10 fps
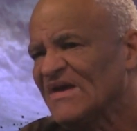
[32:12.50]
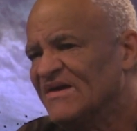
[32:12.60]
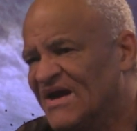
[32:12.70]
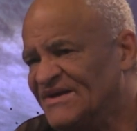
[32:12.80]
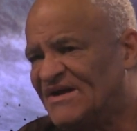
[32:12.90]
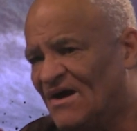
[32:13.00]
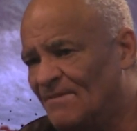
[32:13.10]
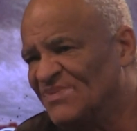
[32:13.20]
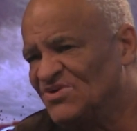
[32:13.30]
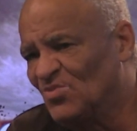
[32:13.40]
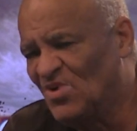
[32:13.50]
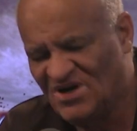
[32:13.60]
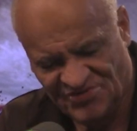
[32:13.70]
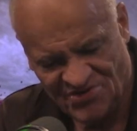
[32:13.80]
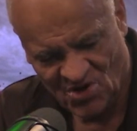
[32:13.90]
incumbent, well
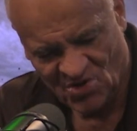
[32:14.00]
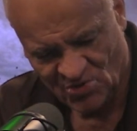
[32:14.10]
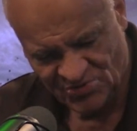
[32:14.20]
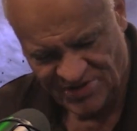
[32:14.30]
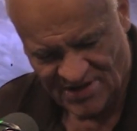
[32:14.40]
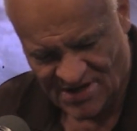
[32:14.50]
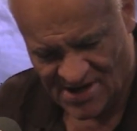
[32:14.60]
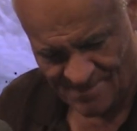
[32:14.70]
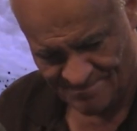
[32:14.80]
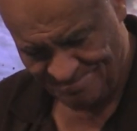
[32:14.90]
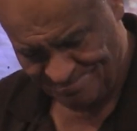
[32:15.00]
known um,